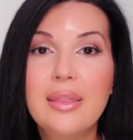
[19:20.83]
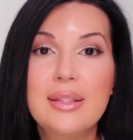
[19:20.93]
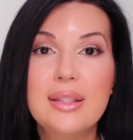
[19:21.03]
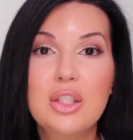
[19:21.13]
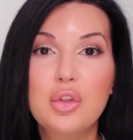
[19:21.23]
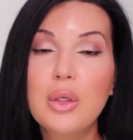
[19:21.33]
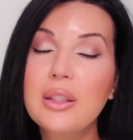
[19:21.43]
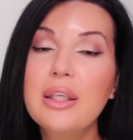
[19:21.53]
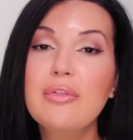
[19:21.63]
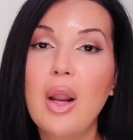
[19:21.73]
This is
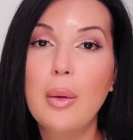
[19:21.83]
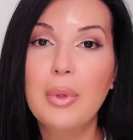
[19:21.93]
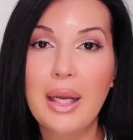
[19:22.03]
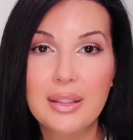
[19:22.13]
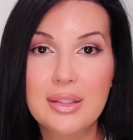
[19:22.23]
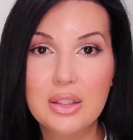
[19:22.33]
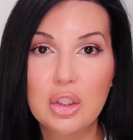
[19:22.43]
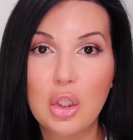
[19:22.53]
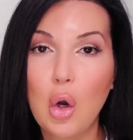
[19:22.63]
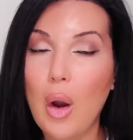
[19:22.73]
strictly from Guidance to
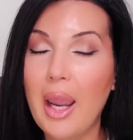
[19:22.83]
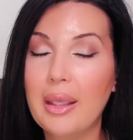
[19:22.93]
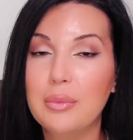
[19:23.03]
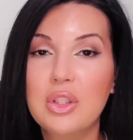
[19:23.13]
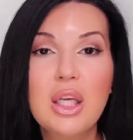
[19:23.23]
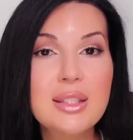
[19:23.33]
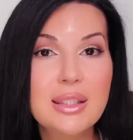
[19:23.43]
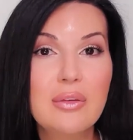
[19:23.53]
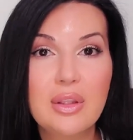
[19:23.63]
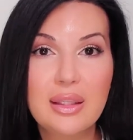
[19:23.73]
Glow. I am
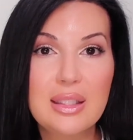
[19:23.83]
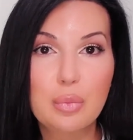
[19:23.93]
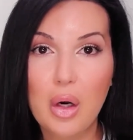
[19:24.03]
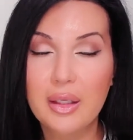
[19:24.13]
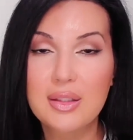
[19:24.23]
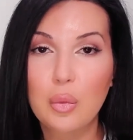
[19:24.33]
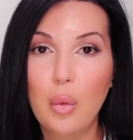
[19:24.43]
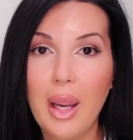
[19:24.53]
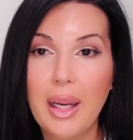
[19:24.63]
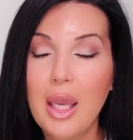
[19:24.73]
just giving these products
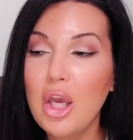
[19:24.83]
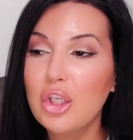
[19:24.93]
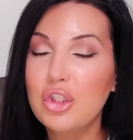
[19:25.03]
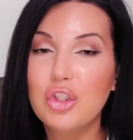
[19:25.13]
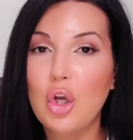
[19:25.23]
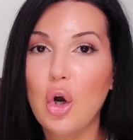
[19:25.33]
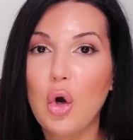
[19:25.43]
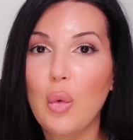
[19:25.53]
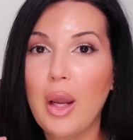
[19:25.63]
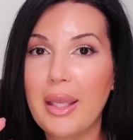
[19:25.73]
away.
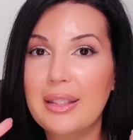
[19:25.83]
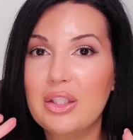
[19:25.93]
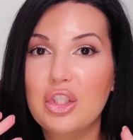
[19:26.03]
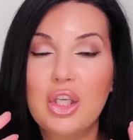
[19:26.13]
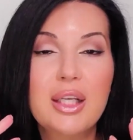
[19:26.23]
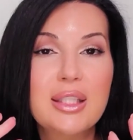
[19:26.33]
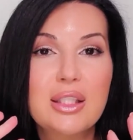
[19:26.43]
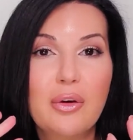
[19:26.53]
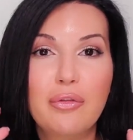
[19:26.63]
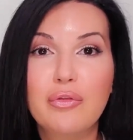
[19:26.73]
So it's
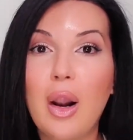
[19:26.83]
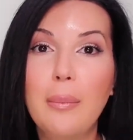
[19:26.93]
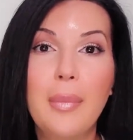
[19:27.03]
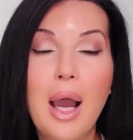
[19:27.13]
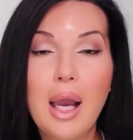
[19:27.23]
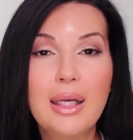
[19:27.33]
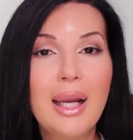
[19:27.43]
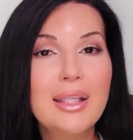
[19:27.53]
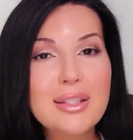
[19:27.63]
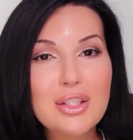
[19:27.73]
just from
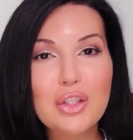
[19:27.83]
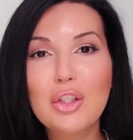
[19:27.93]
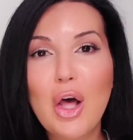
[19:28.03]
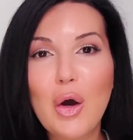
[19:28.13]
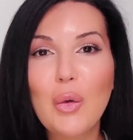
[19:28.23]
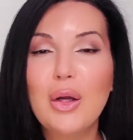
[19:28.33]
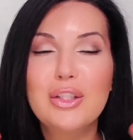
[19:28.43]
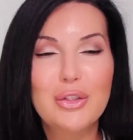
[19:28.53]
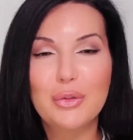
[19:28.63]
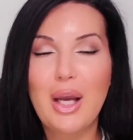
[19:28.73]
Guidance to Glow
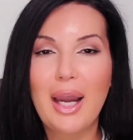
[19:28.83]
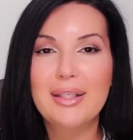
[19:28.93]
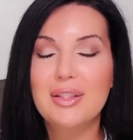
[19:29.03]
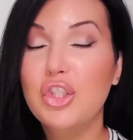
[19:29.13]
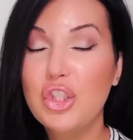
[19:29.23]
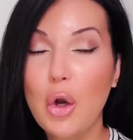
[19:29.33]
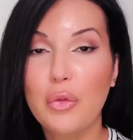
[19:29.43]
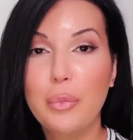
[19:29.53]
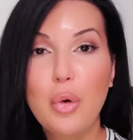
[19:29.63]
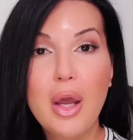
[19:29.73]
to you guys.
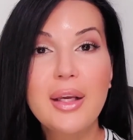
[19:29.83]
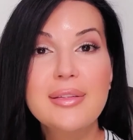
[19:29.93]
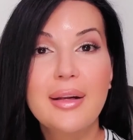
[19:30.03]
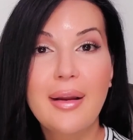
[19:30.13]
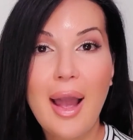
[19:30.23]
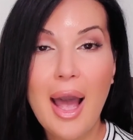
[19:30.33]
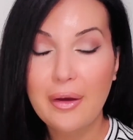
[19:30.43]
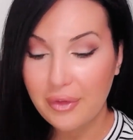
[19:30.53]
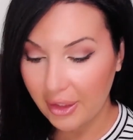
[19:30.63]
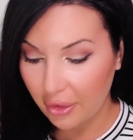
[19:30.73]
So the products that I
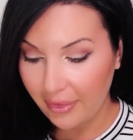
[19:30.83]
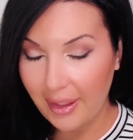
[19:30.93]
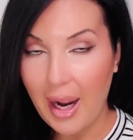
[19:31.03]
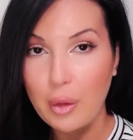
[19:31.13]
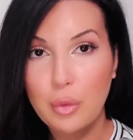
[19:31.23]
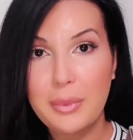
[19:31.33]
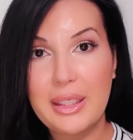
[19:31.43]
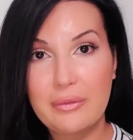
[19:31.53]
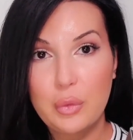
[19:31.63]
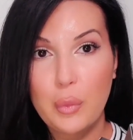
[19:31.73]
have here that I will be
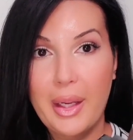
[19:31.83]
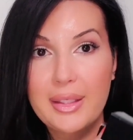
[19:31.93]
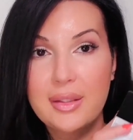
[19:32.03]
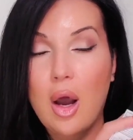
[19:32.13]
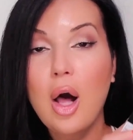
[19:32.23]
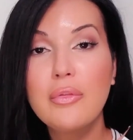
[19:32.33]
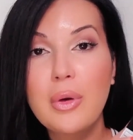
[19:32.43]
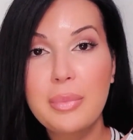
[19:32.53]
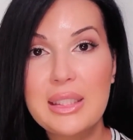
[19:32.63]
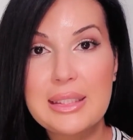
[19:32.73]
giving away is all
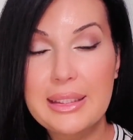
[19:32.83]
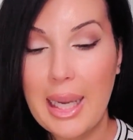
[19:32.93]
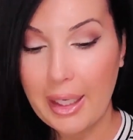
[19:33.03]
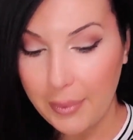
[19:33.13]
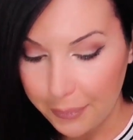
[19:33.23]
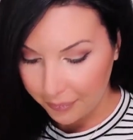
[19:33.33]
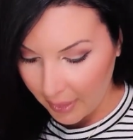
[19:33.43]
from PCA.